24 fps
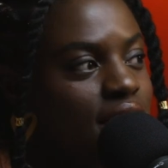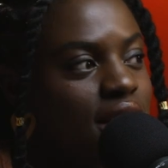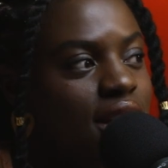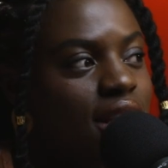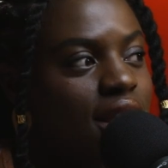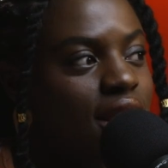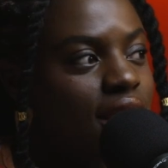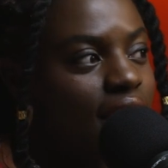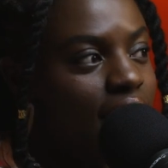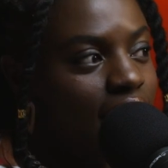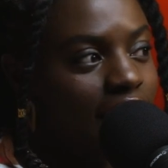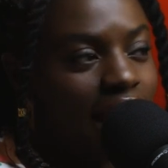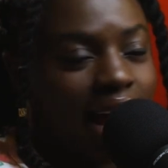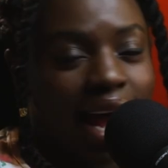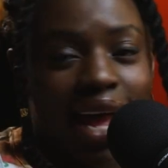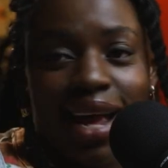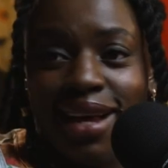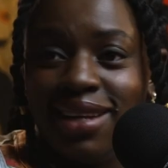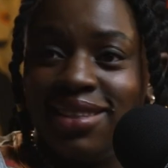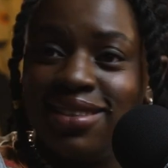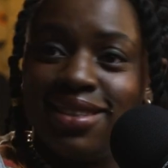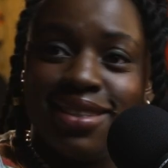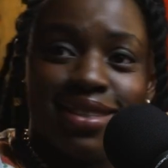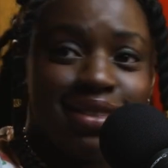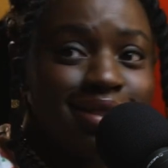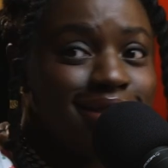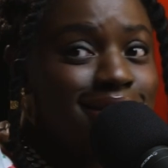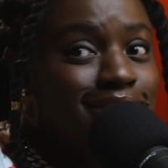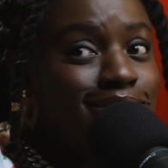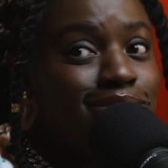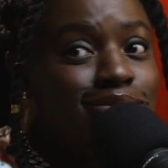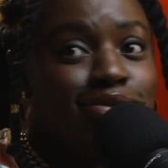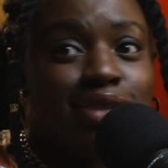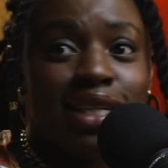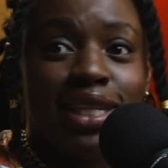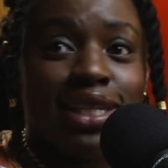that I just
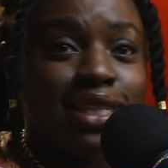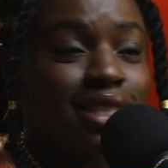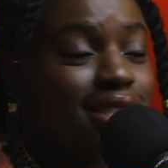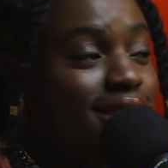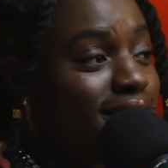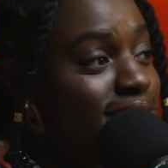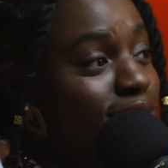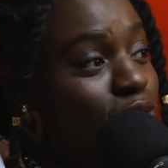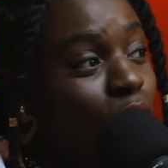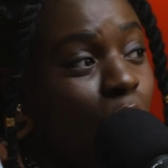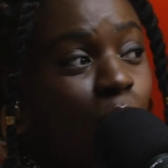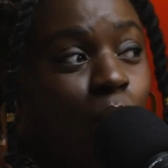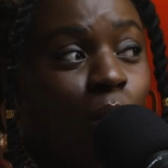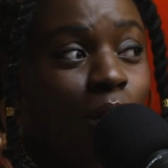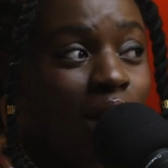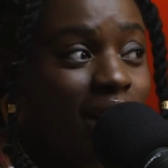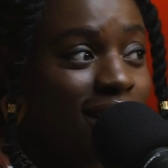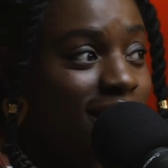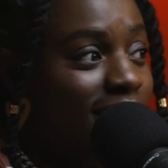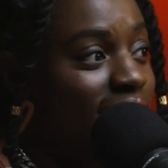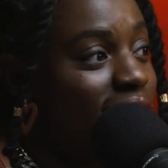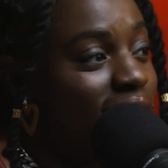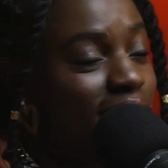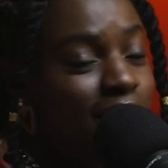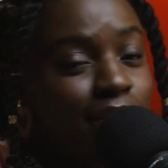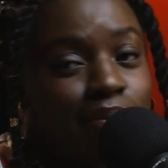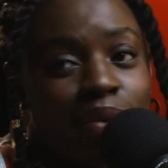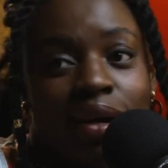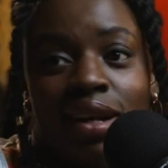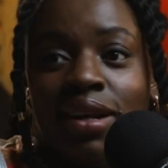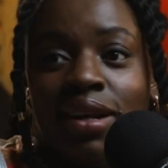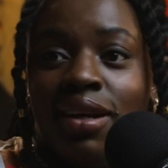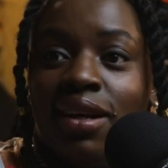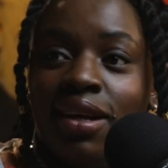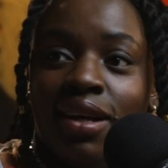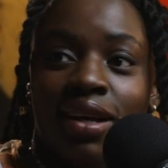really just don't want
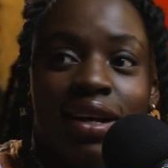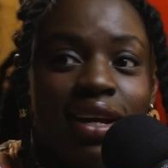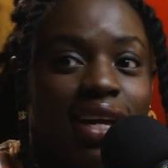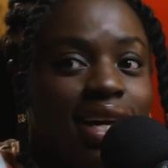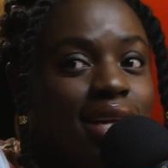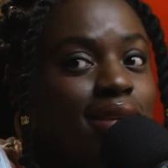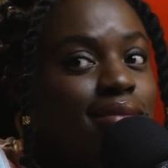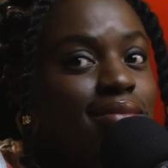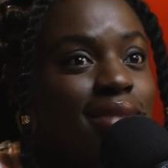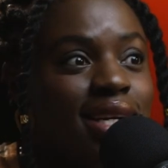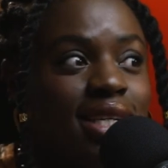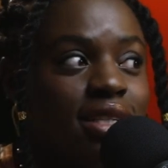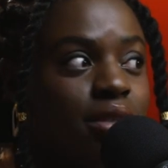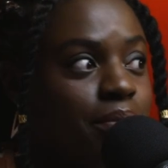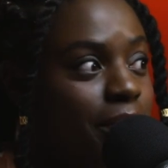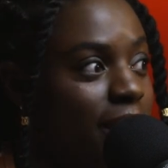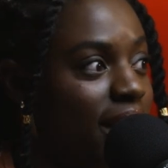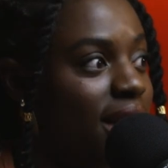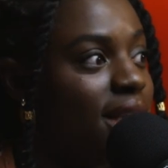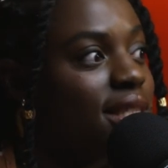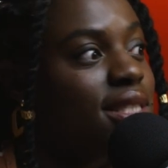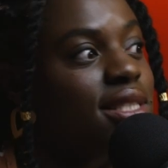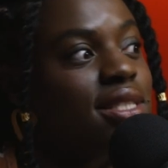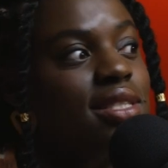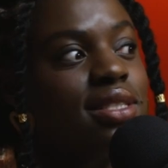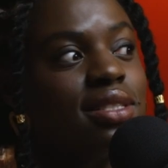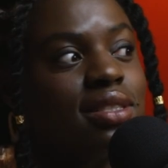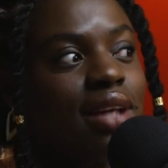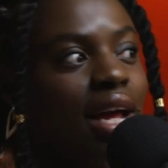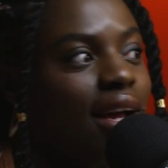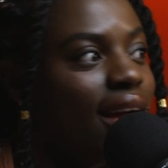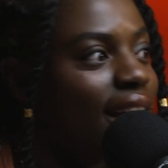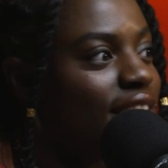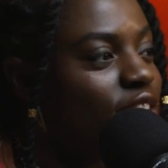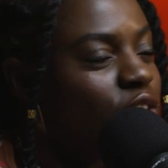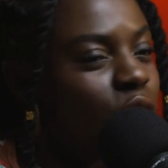anybody in my space.
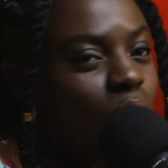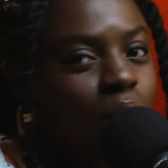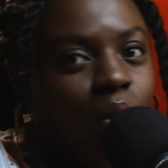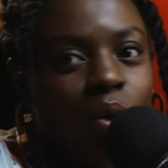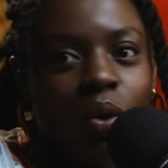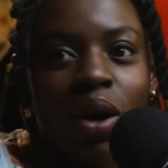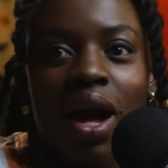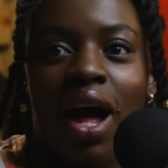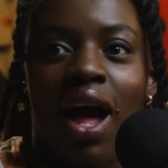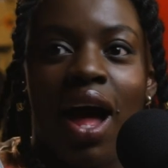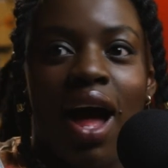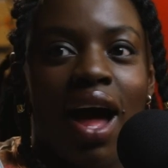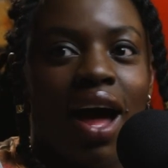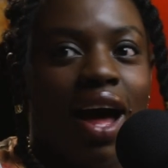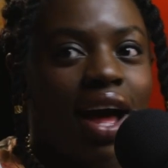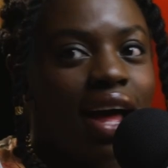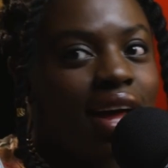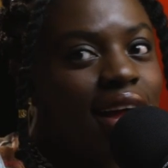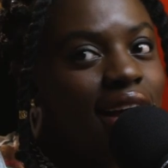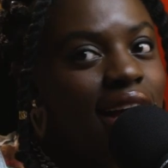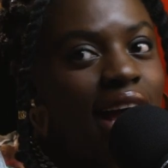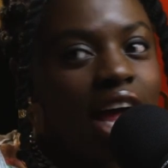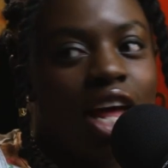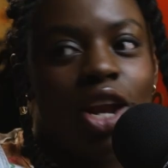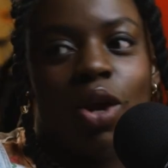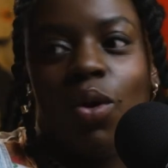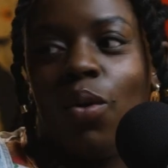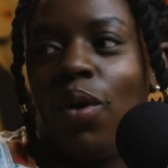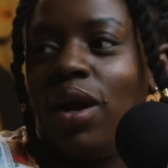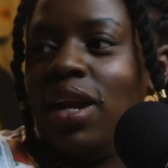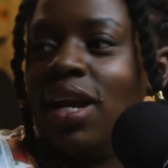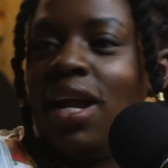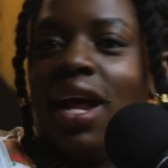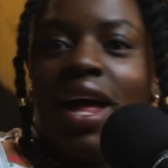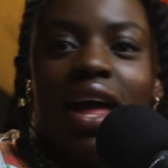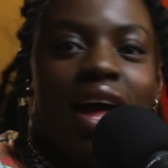Like, I don't
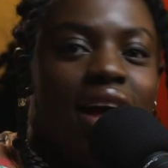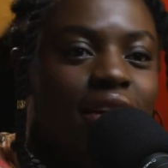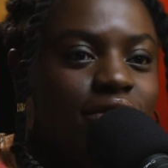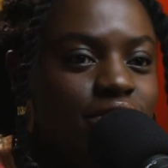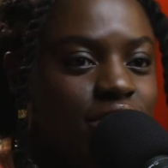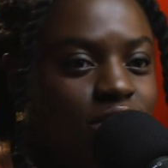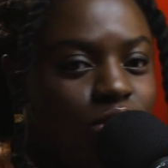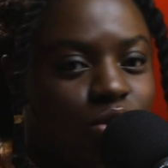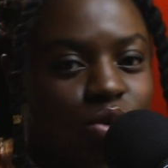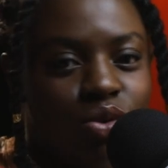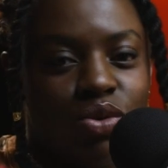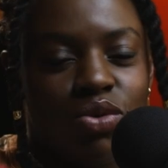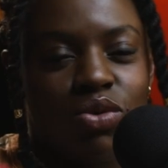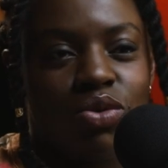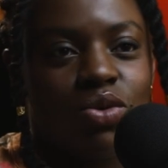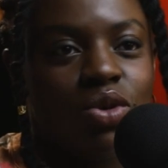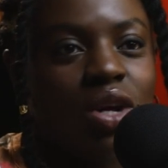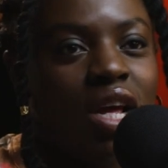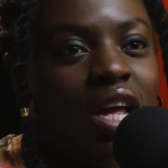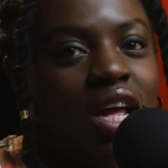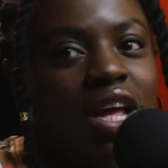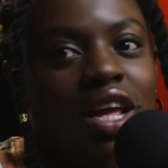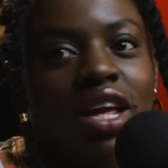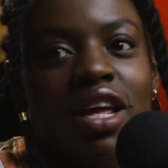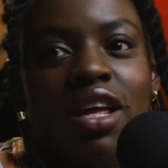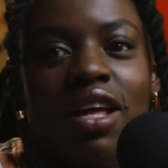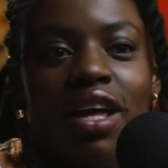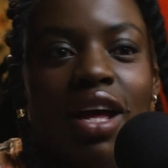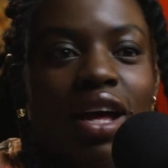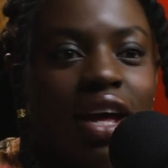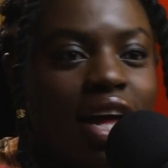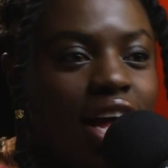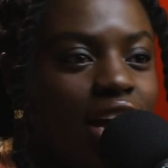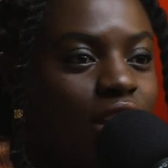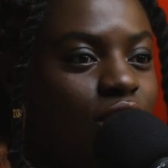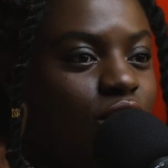want to have to,
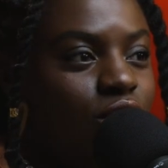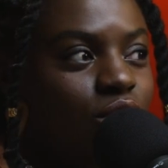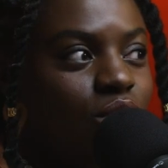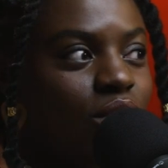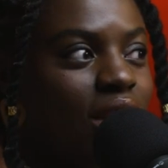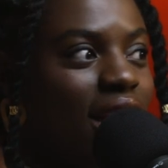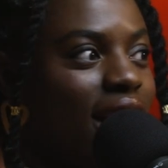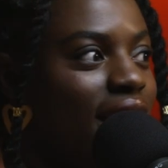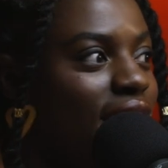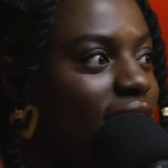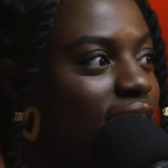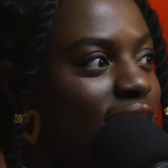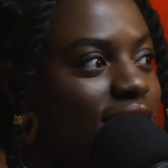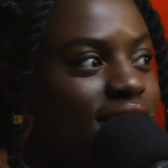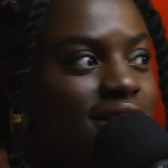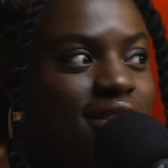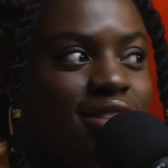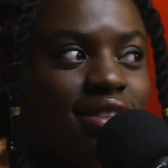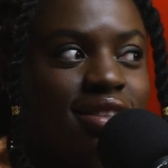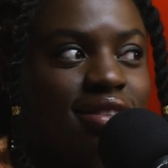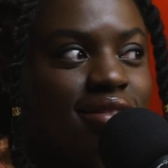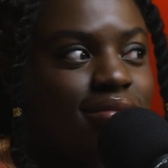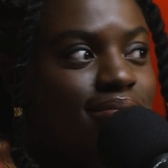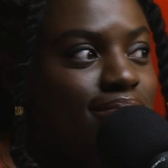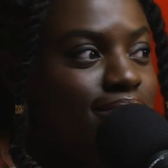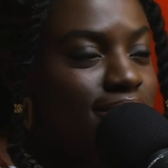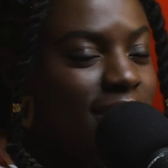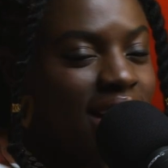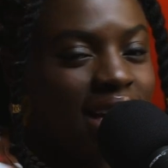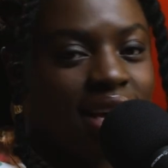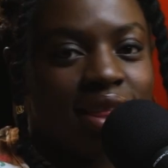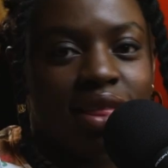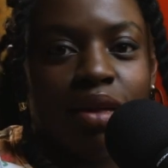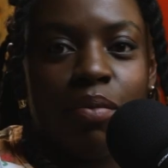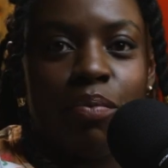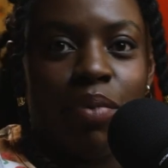like,
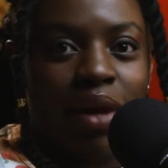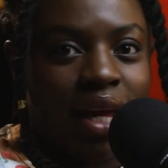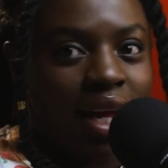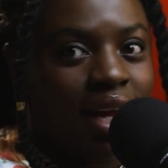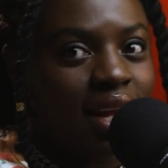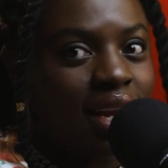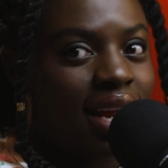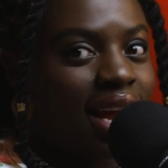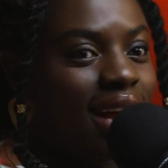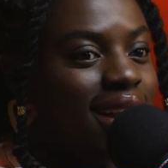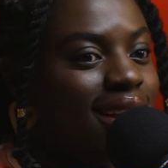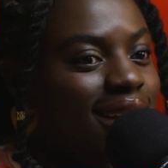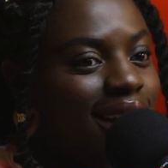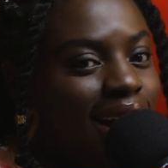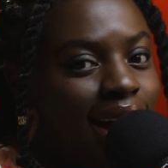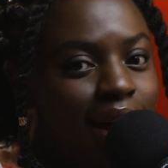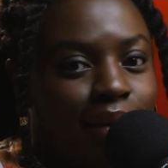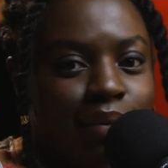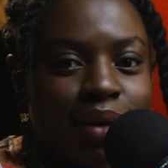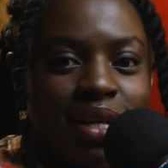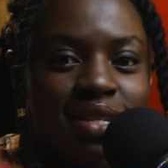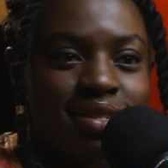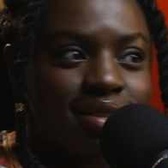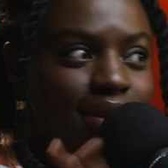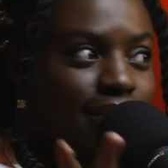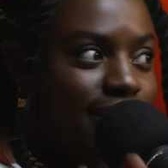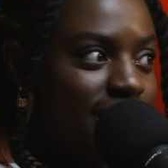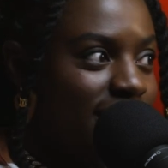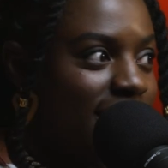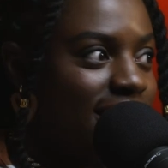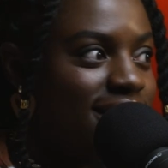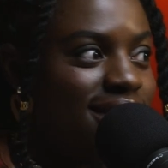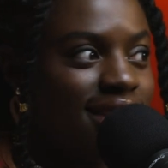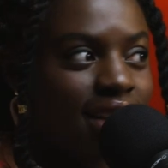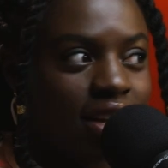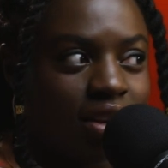make the bed and come and
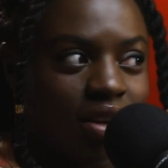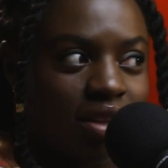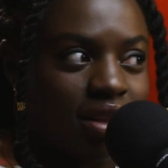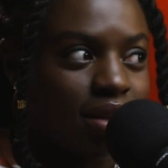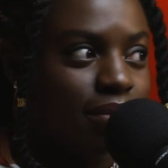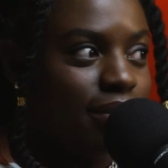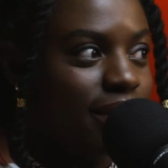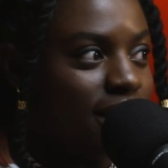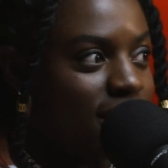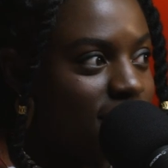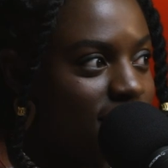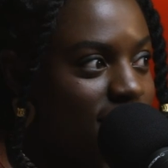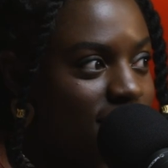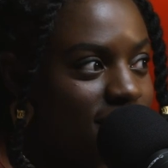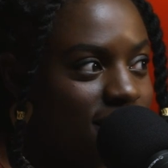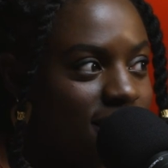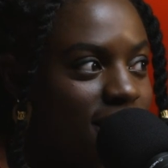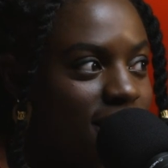somebody sat on the bed.